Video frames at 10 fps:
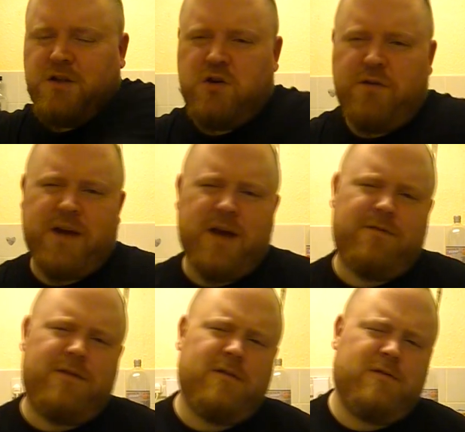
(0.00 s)
Do you ever get,
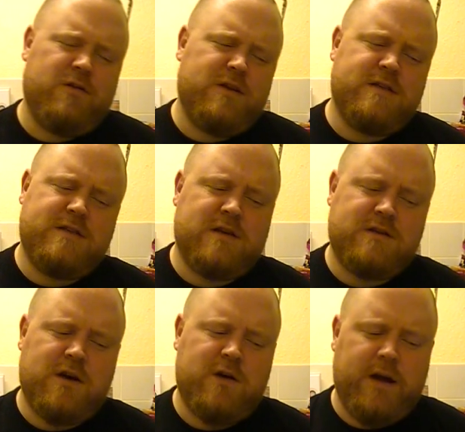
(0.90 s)
this is
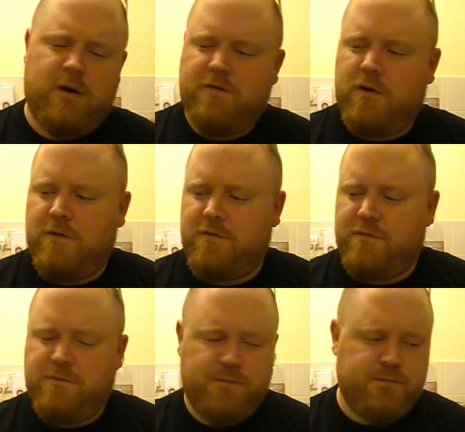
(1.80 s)
totally
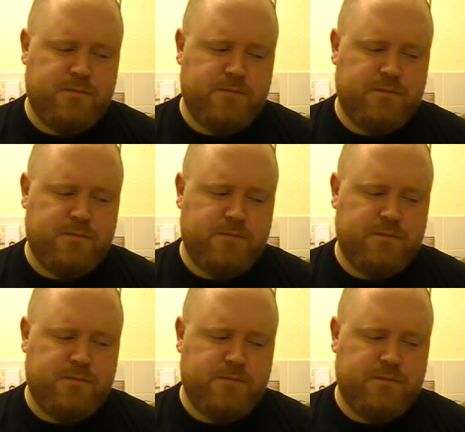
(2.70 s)
off